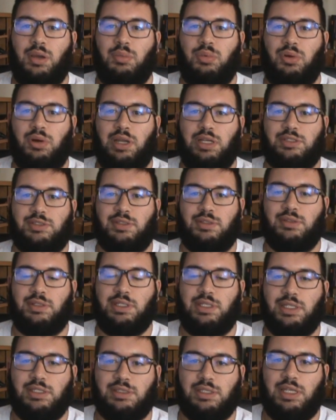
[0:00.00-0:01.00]
Poirier
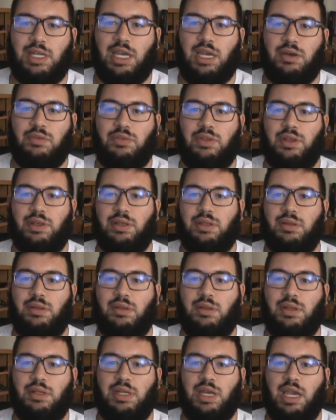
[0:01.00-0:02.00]
certainly doesn't have
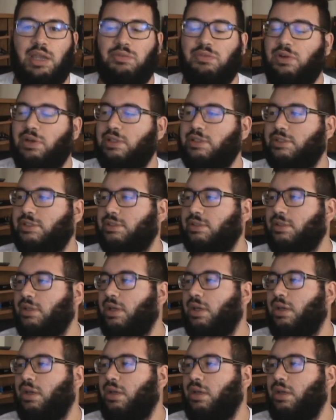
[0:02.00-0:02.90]
the diverse